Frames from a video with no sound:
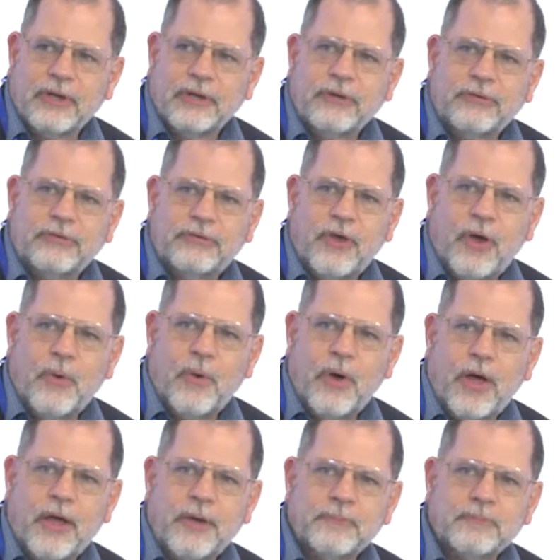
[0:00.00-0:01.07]

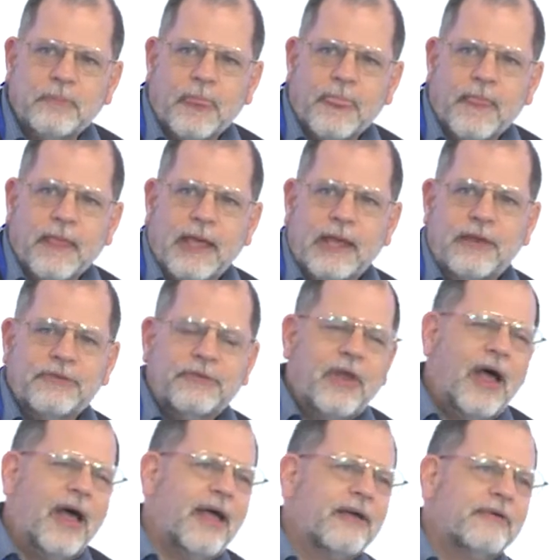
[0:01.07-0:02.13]
So it is
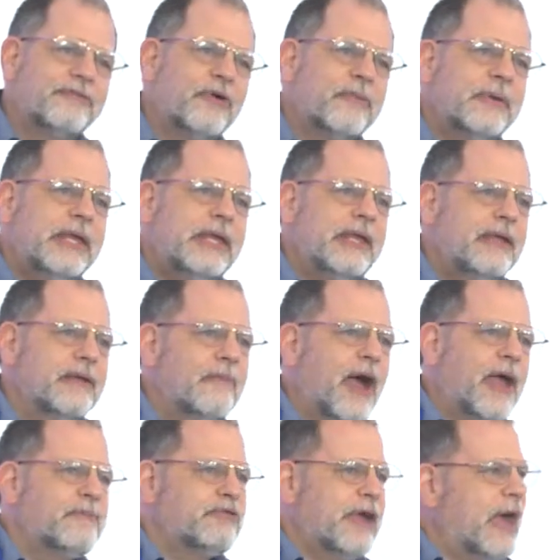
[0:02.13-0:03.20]
not, for me,
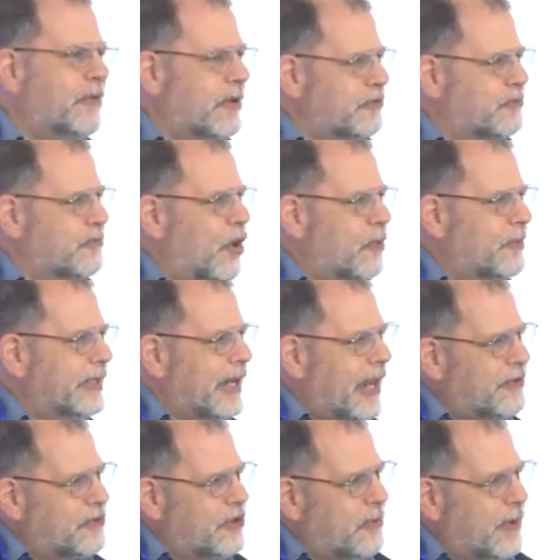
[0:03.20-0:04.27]
my proudest moment
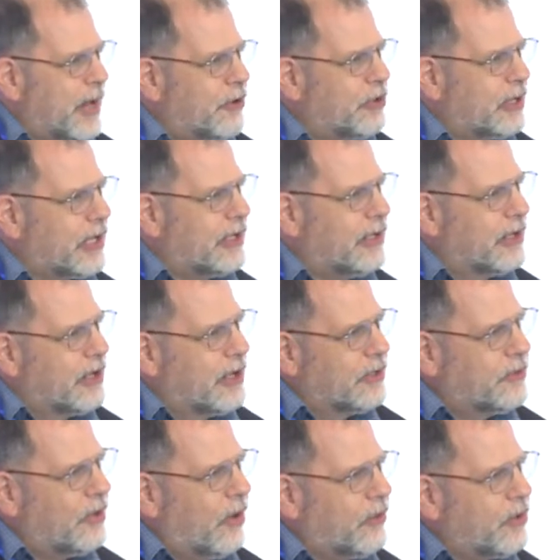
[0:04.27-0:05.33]
as an American
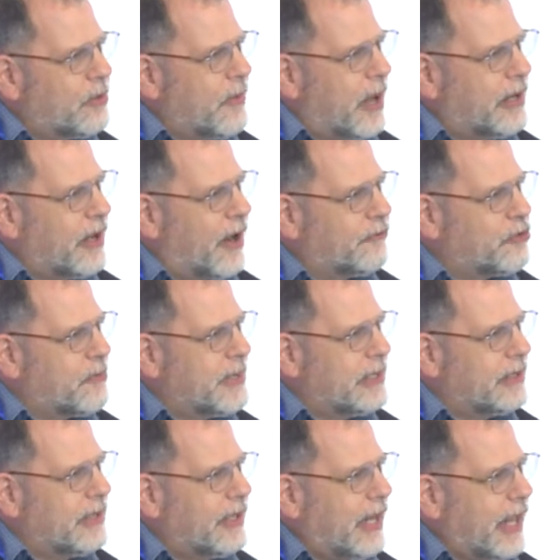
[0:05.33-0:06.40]
to look at my
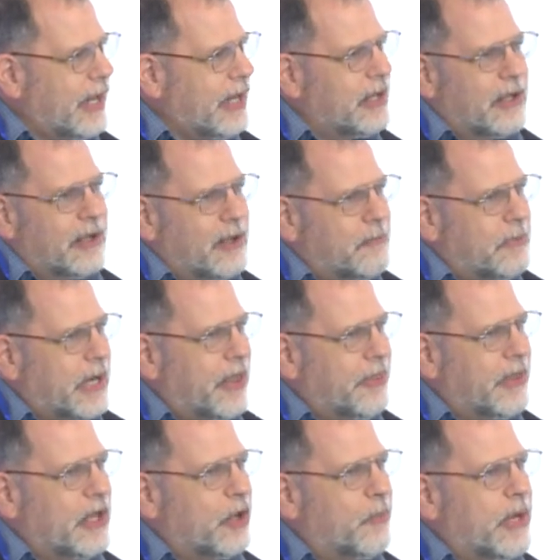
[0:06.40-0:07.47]
government today, but I
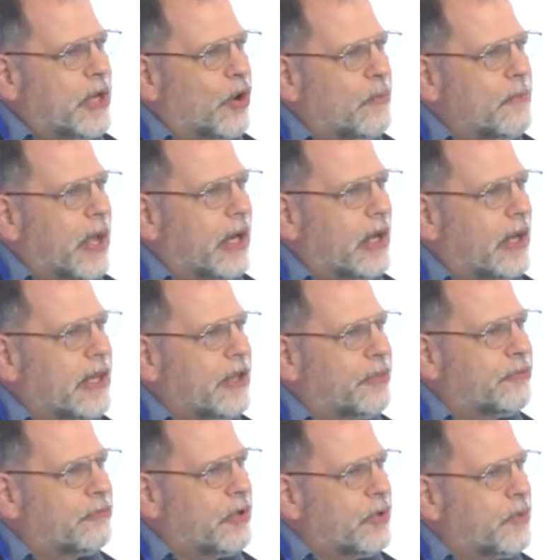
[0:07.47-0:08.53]
think we are muddling
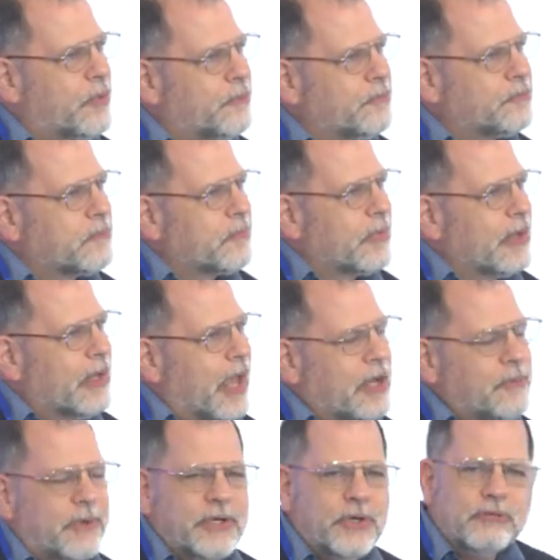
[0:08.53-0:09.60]
through.
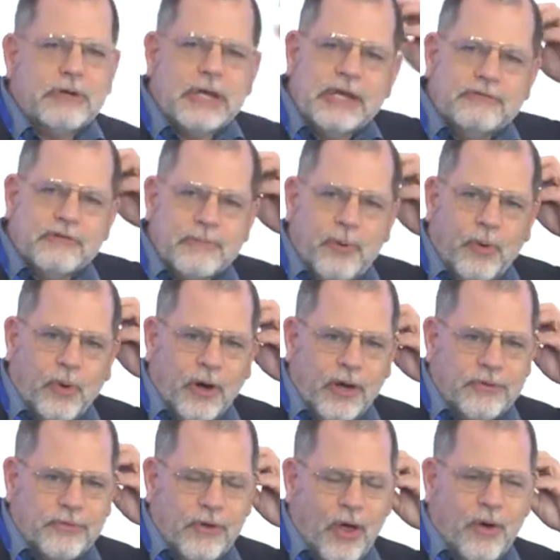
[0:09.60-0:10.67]
And when you read
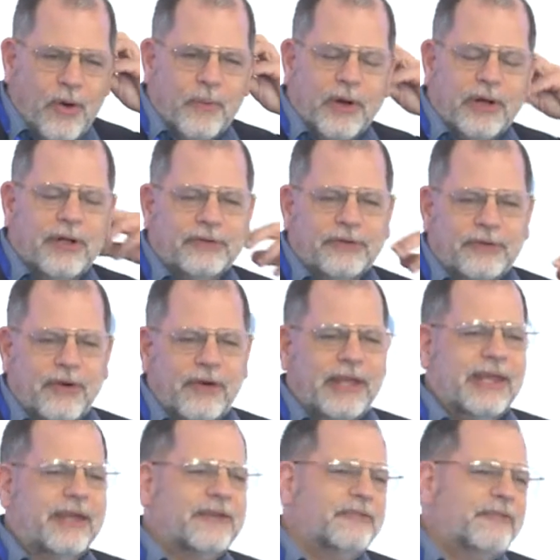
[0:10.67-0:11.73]
reports, oh, we're
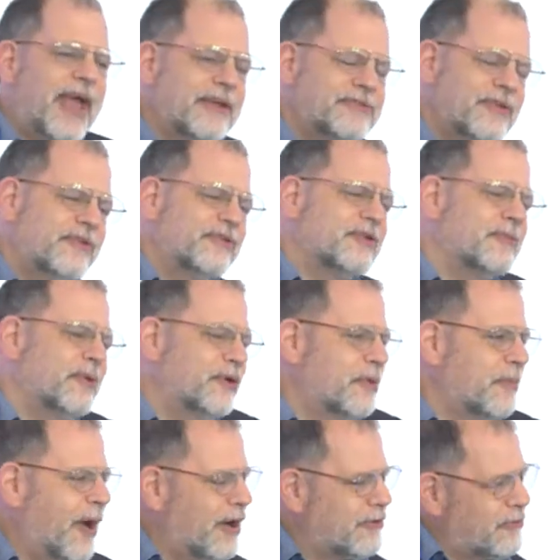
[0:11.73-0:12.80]
turning into fascism or
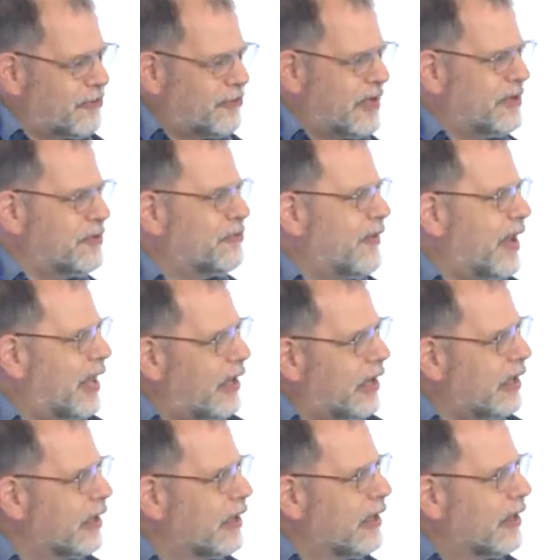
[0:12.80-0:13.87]
democracy is failing,